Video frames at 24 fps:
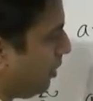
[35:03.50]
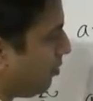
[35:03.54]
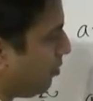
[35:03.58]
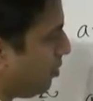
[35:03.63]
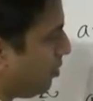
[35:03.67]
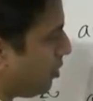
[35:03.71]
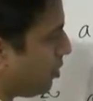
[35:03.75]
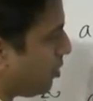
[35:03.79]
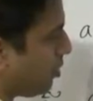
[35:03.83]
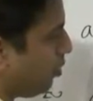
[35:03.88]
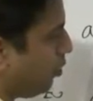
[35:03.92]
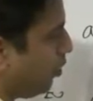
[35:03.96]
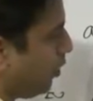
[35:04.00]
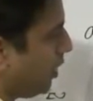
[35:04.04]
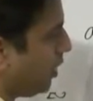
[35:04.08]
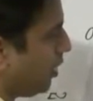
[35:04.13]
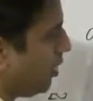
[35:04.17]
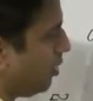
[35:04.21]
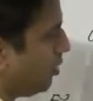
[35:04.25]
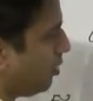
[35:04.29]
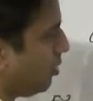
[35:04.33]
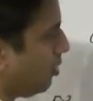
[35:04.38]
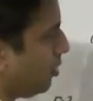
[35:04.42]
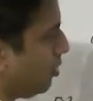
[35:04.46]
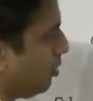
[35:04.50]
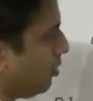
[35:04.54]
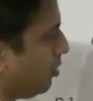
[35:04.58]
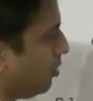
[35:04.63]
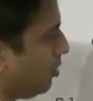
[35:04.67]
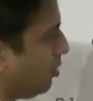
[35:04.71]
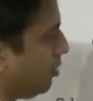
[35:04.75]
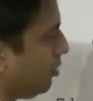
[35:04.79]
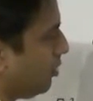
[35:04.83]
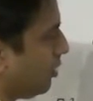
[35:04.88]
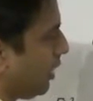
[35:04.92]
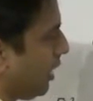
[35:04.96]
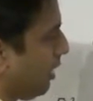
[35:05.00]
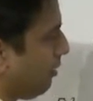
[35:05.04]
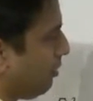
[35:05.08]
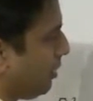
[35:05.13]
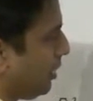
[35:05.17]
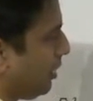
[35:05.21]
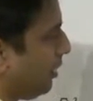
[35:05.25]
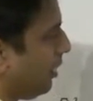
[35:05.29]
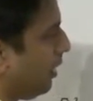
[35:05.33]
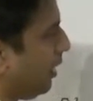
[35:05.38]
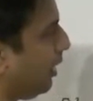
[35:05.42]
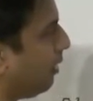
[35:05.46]
equals one through
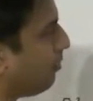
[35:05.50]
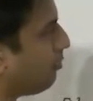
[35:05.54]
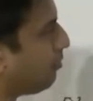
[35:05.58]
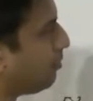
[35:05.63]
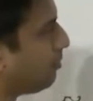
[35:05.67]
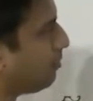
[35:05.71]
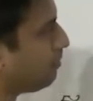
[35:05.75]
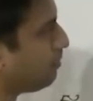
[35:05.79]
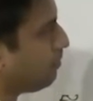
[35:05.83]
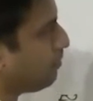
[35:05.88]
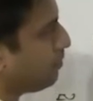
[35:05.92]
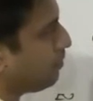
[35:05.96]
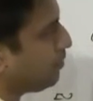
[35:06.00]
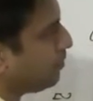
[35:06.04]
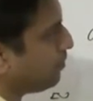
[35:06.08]
capital M